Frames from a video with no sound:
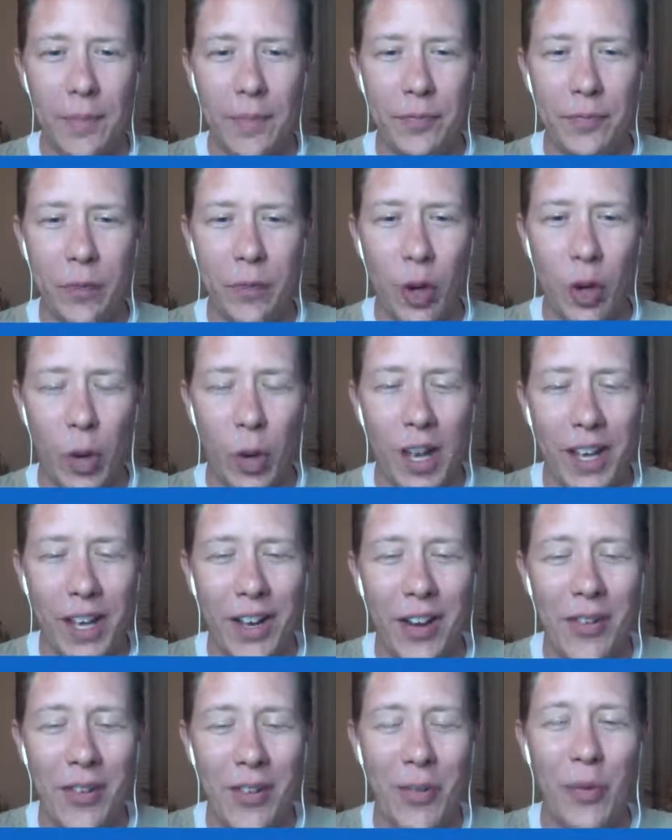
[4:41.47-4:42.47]

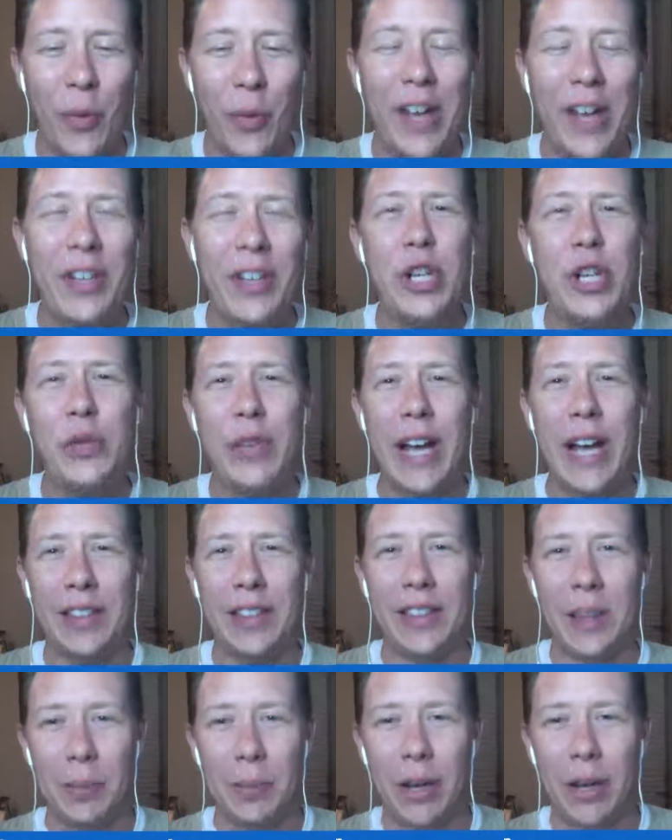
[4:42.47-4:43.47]
When you've got
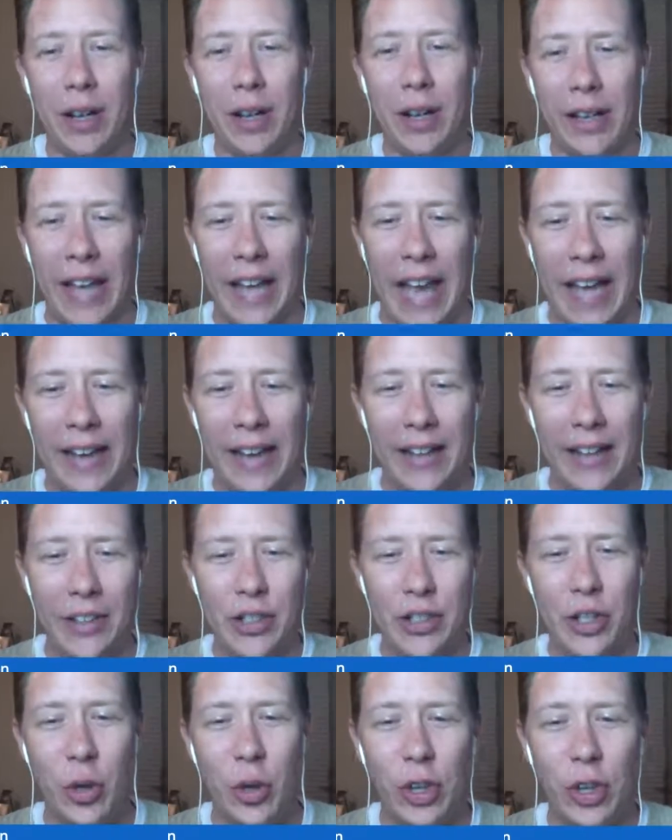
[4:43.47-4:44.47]
the bug and it is
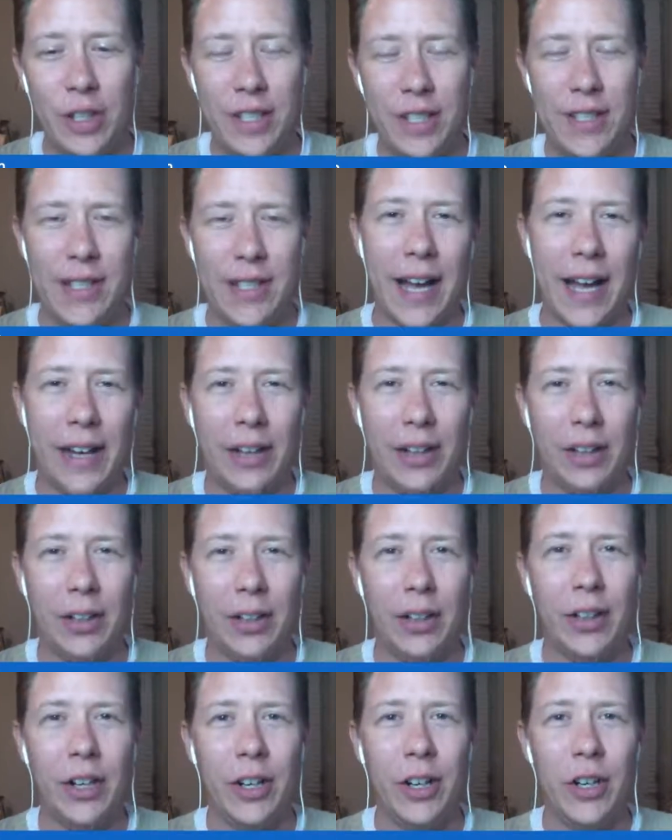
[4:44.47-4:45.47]
your desire
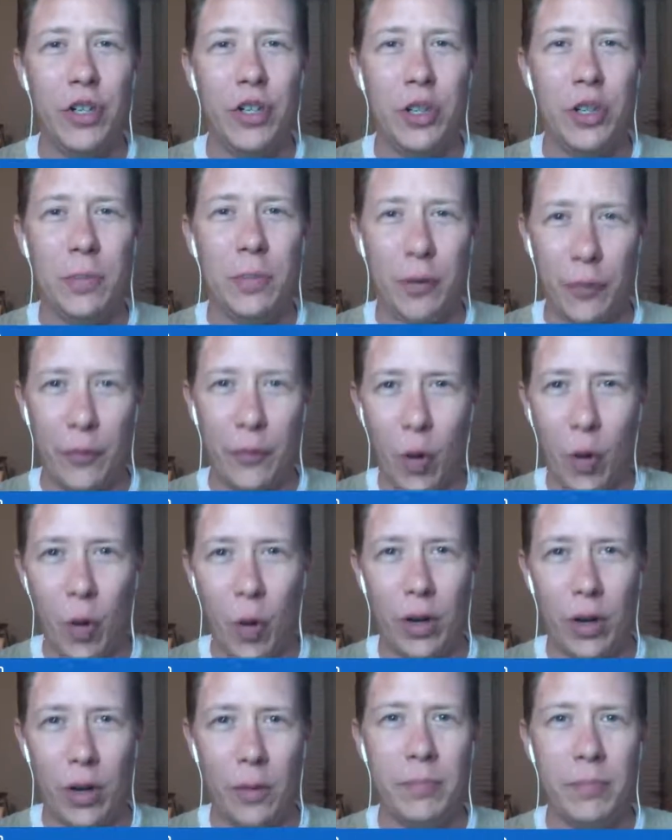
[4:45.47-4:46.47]
to
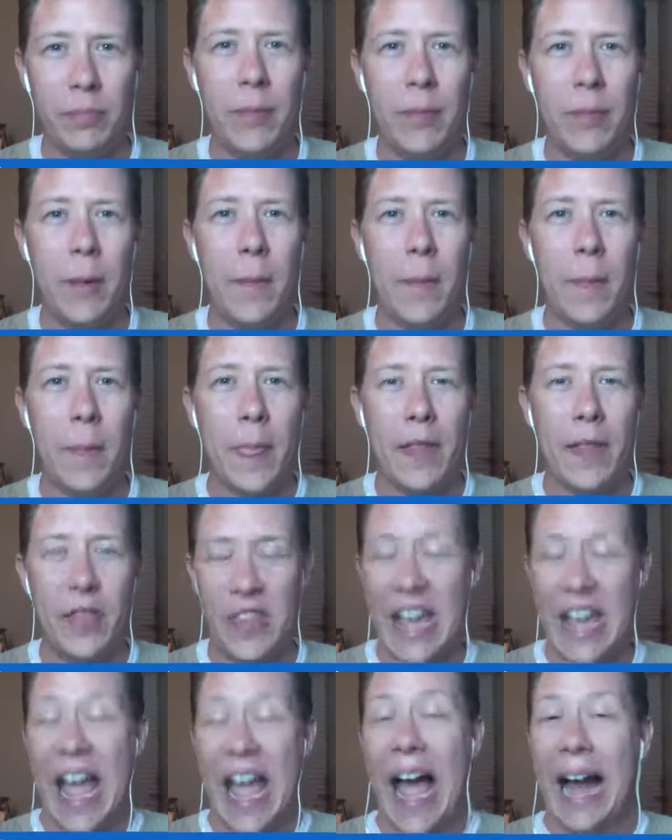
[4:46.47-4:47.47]
perform,
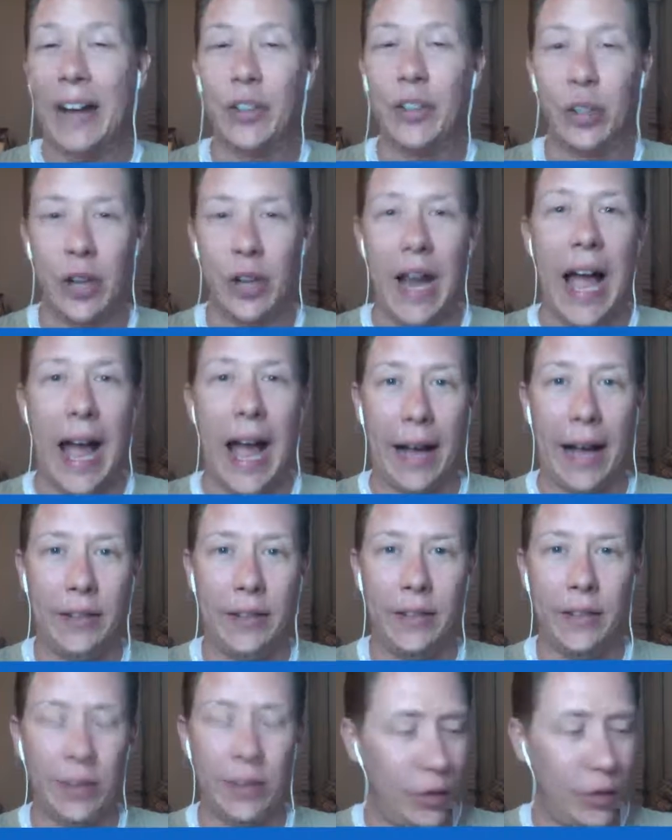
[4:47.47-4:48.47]
the actor
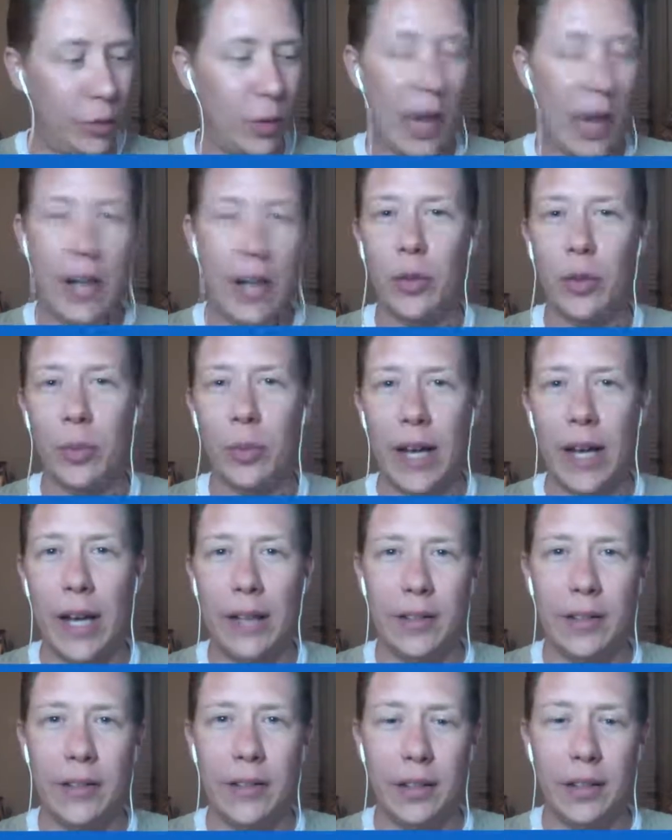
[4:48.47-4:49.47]
acts, the writer
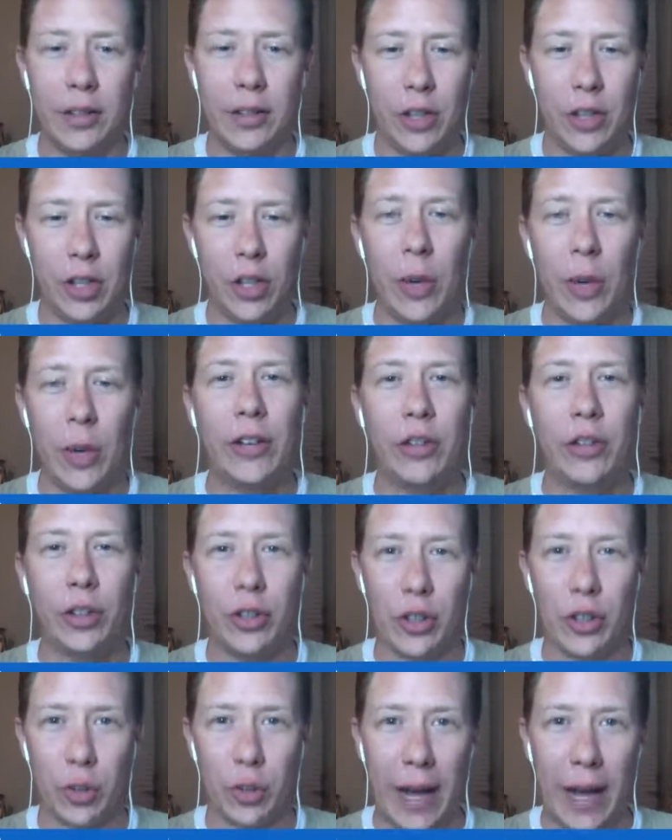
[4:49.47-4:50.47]
writes, the director
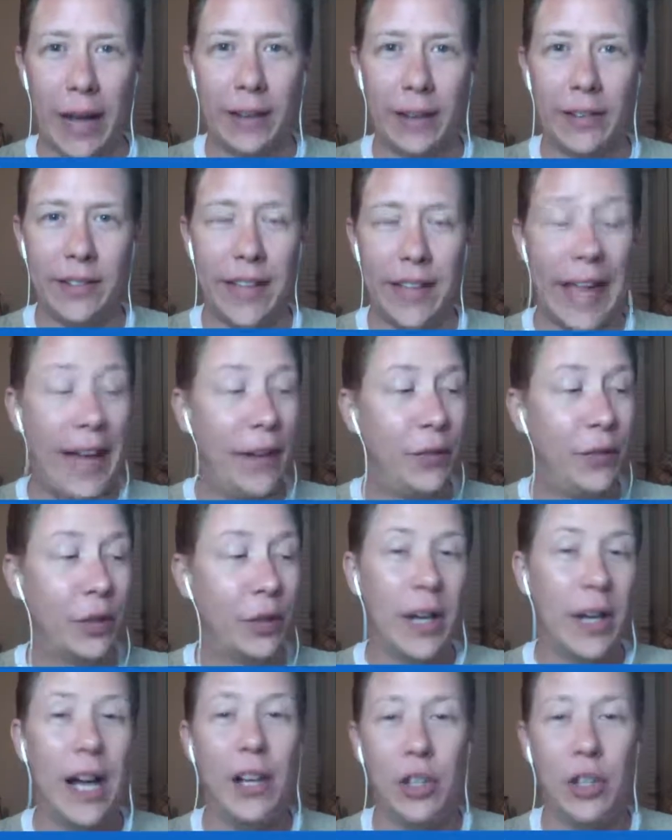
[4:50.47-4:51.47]
directs. And if you're
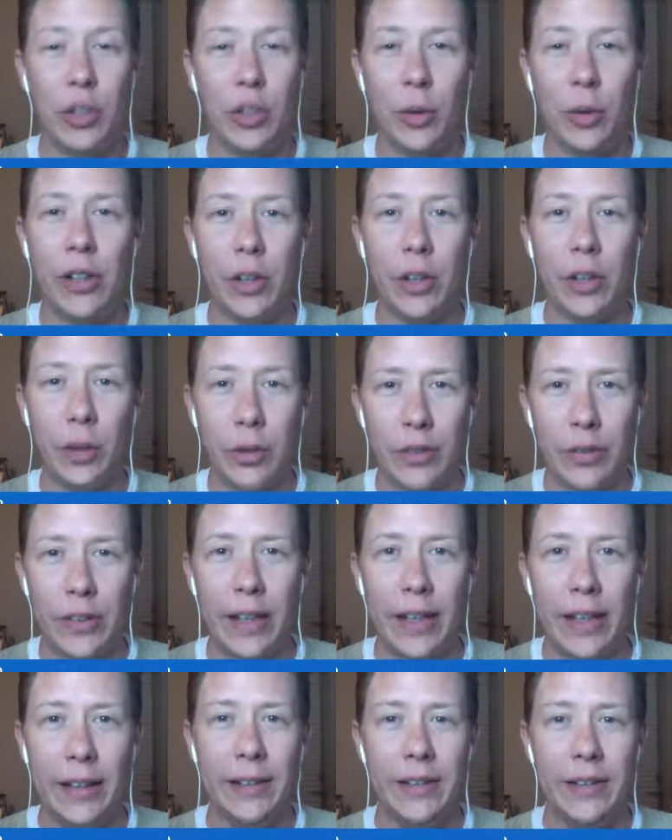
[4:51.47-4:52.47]
not doing those
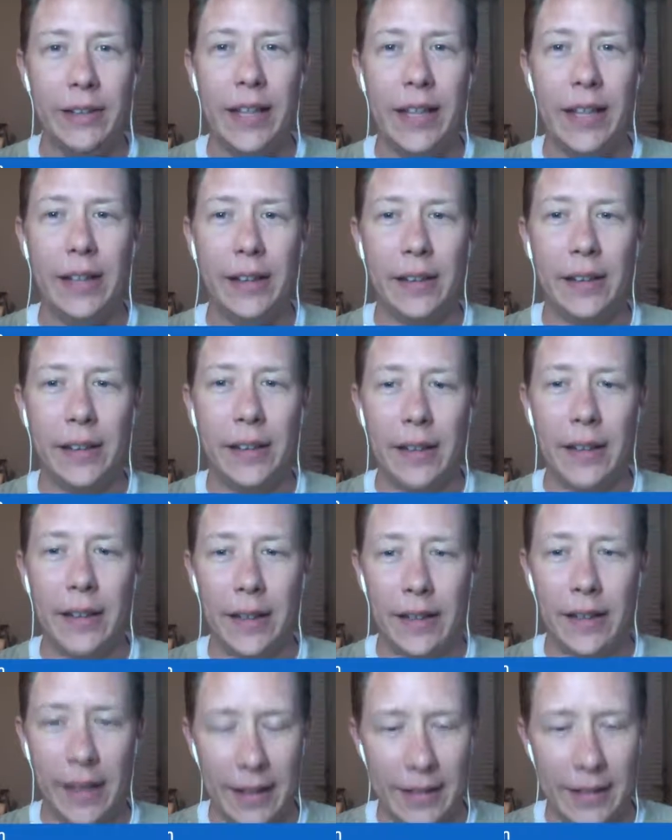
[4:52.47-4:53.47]
things, then
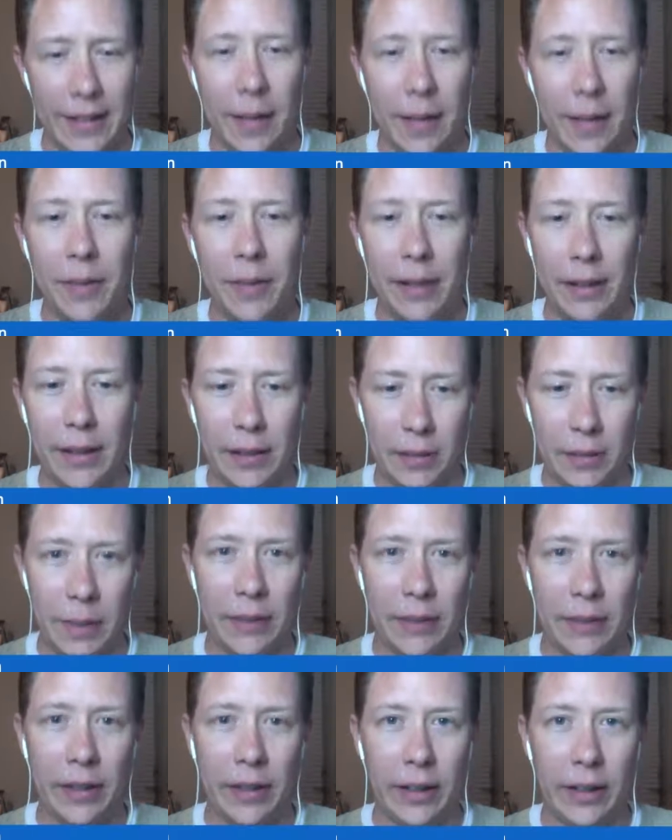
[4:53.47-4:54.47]
something is
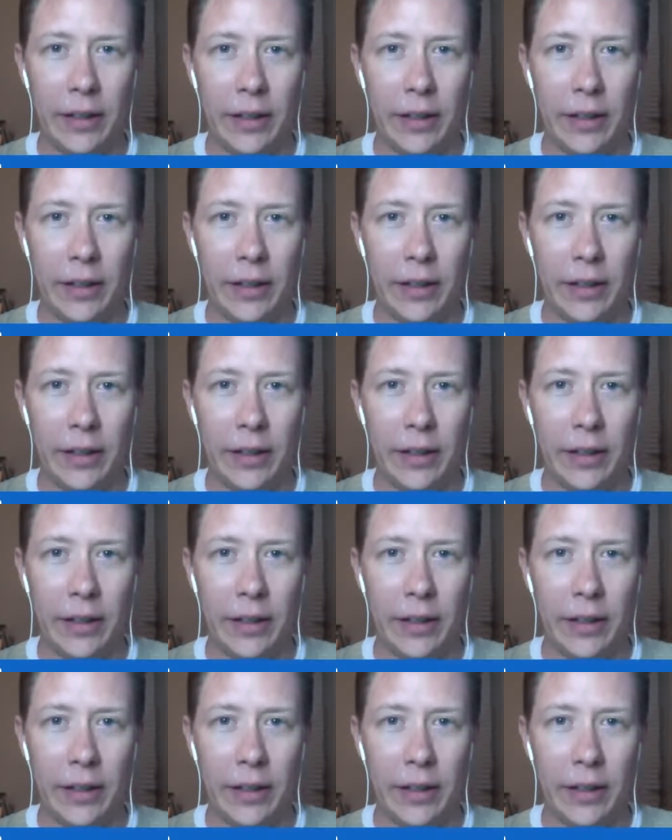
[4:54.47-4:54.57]
missing.